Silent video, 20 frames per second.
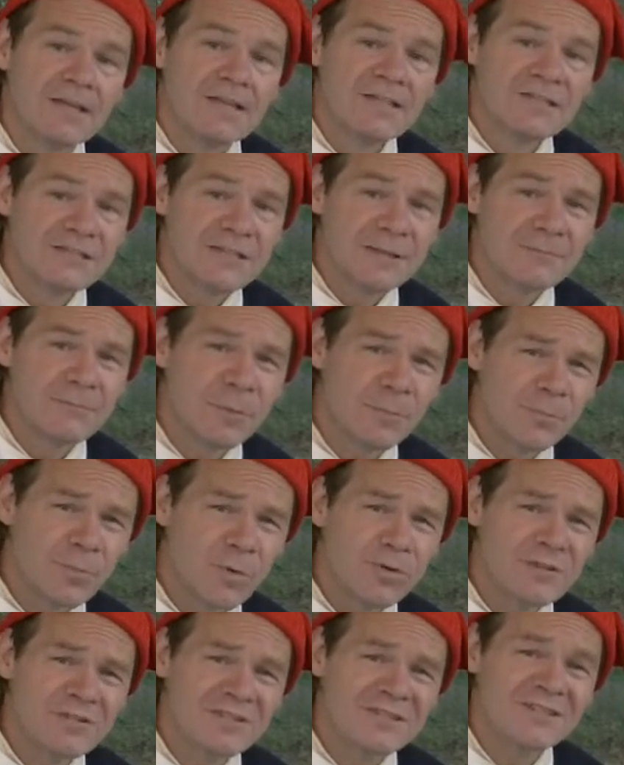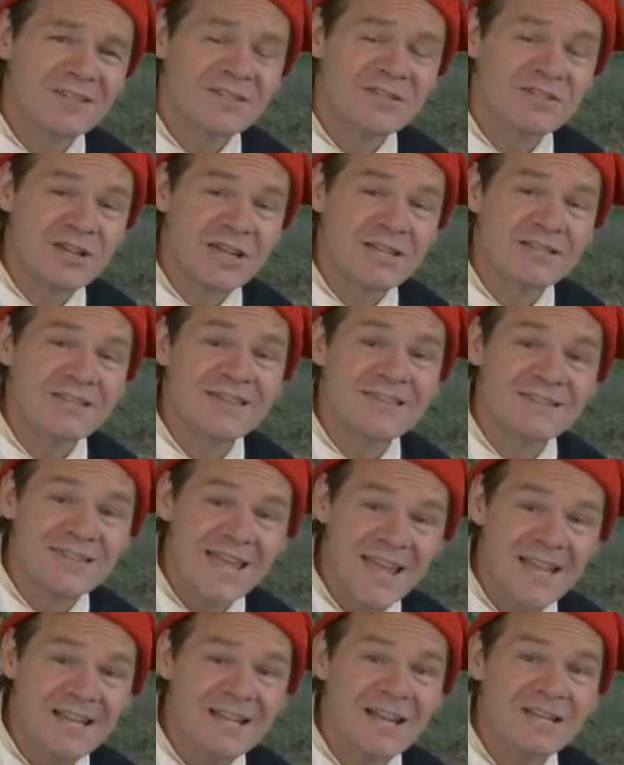Some reports suggest
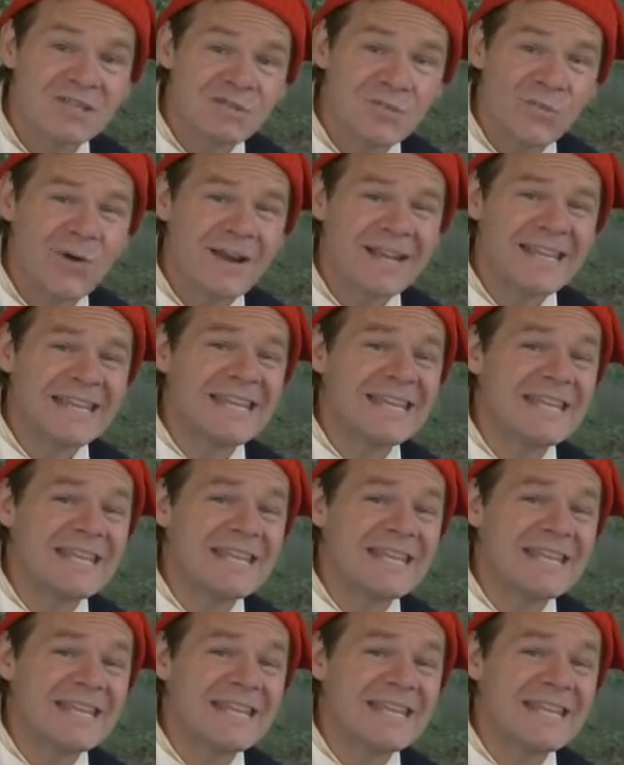10, 20,